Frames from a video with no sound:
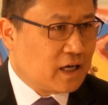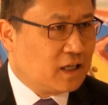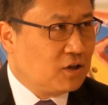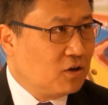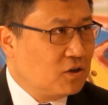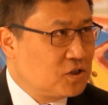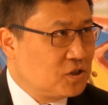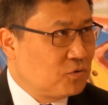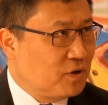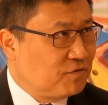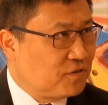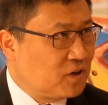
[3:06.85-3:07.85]
cardiology
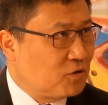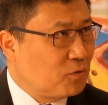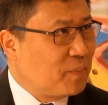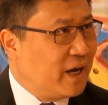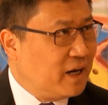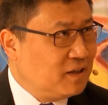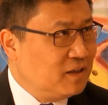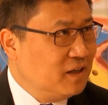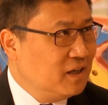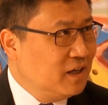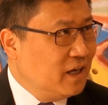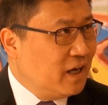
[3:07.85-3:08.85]
referral pattern,
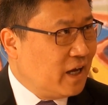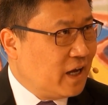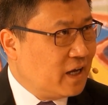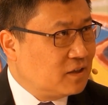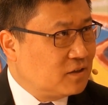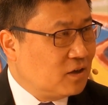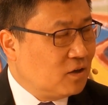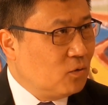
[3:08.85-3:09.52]
and uh,